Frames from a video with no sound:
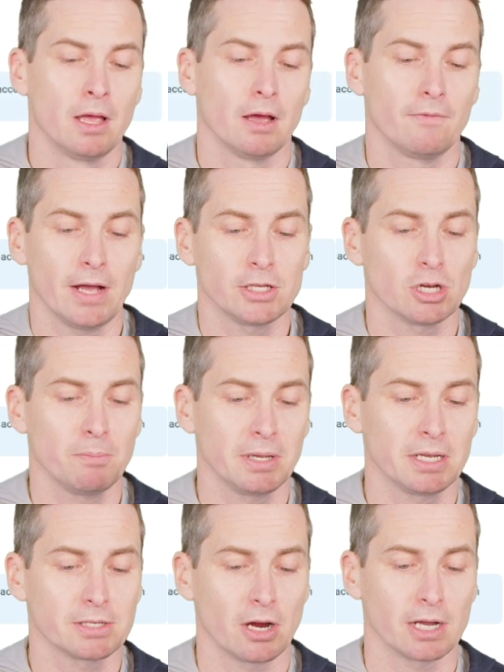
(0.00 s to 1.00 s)
If I jump
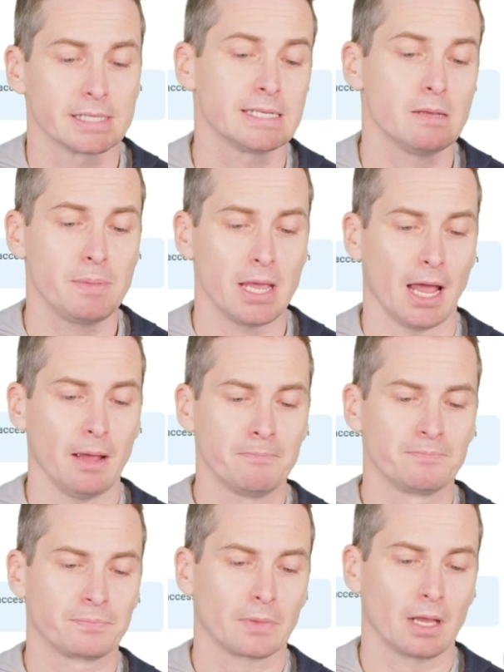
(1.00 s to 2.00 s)
into Target CPA,
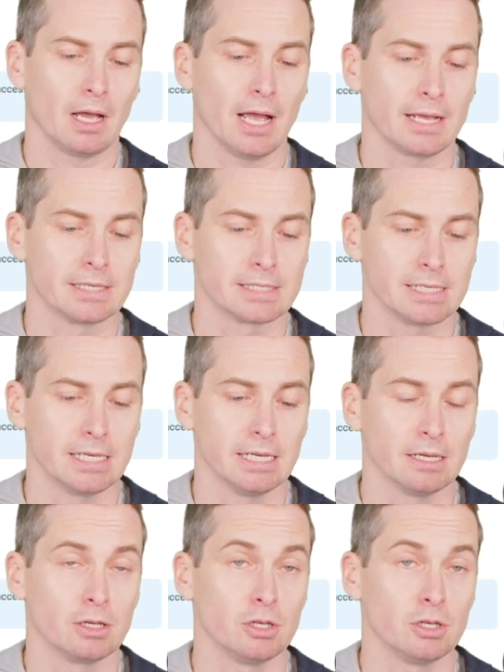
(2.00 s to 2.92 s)
I can see